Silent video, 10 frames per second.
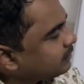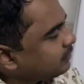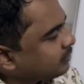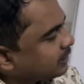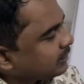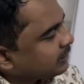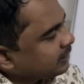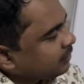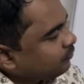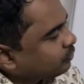Okay,
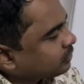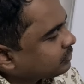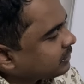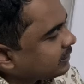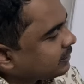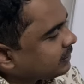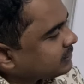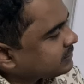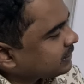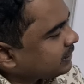4,800
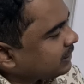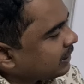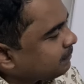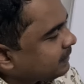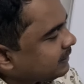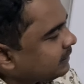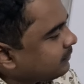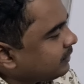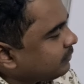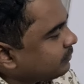C and P
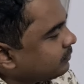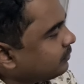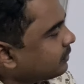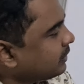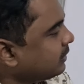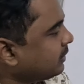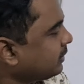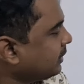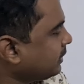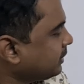value. Okay,
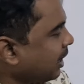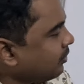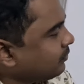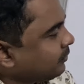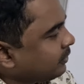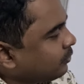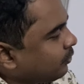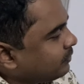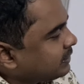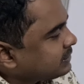now we will go
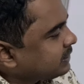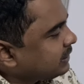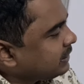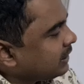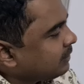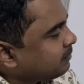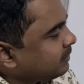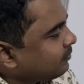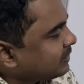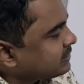with the C and
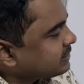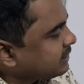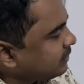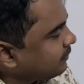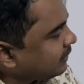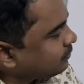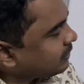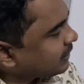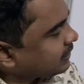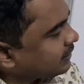P. What is the C value?
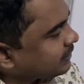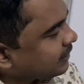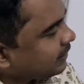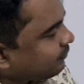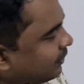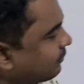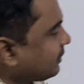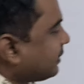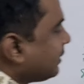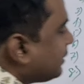Currently trading
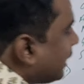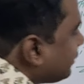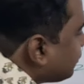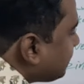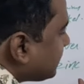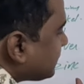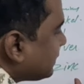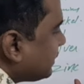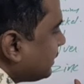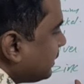509 rupees.
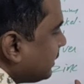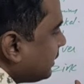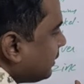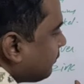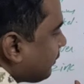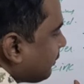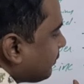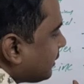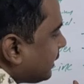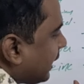
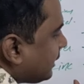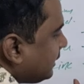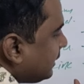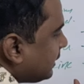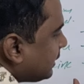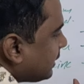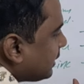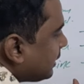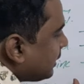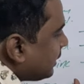509.
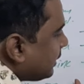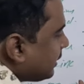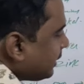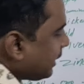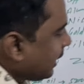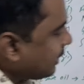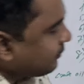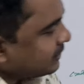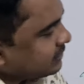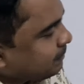And
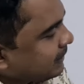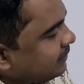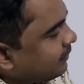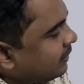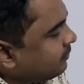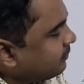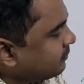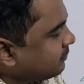what is the P value?